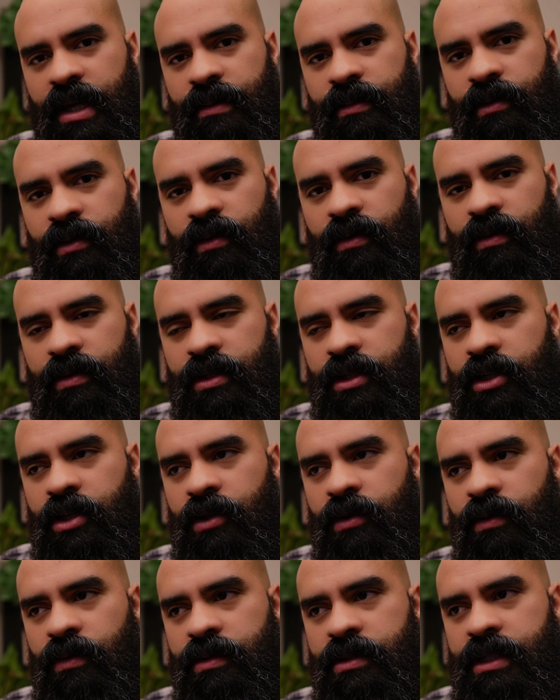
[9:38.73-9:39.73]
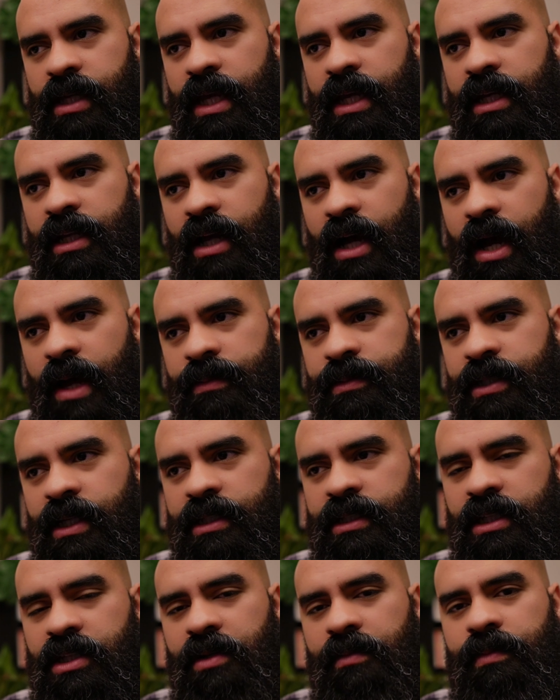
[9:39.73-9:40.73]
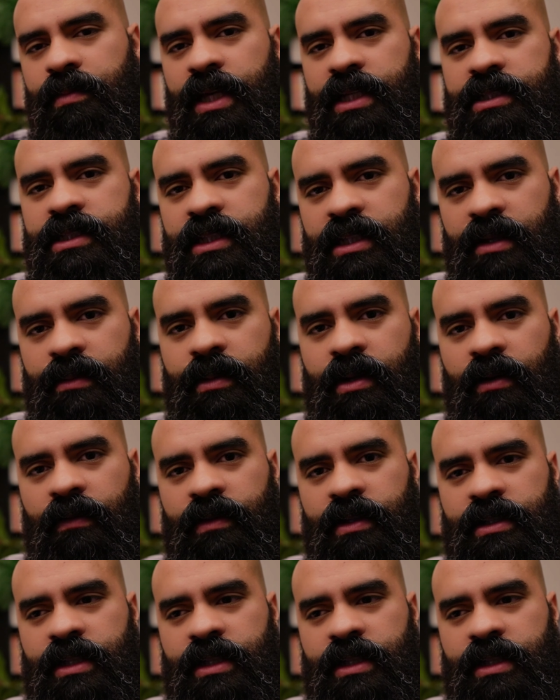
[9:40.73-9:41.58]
you take an object and you place it in the middle of the table,